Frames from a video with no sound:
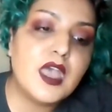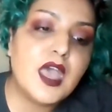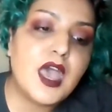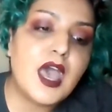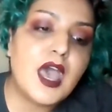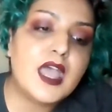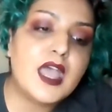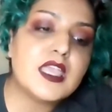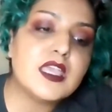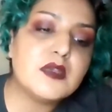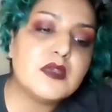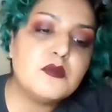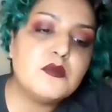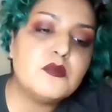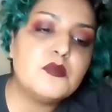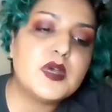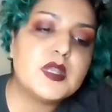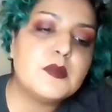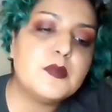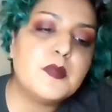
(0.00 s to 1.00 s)
I am
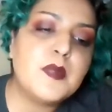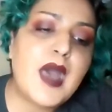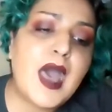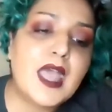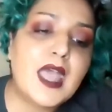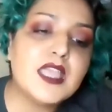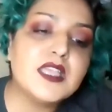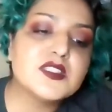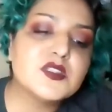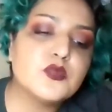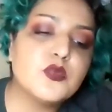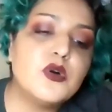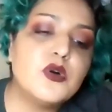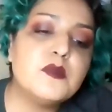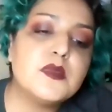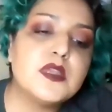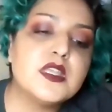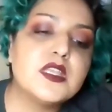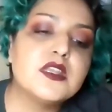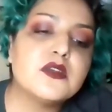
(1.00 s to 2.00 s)
but a pious
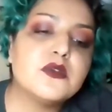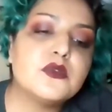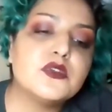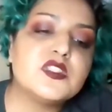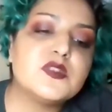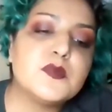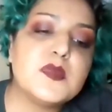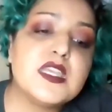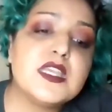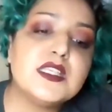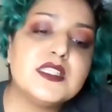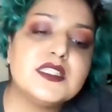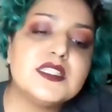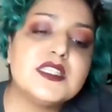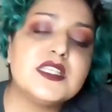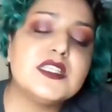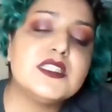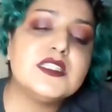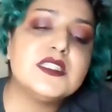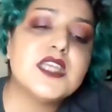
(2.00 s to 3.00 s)
woman who speaks
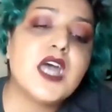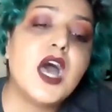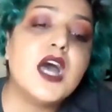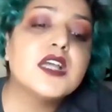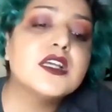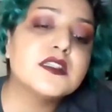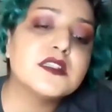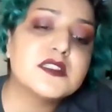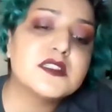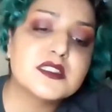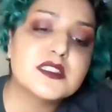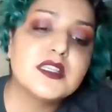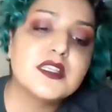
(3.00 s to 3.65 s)
in tongues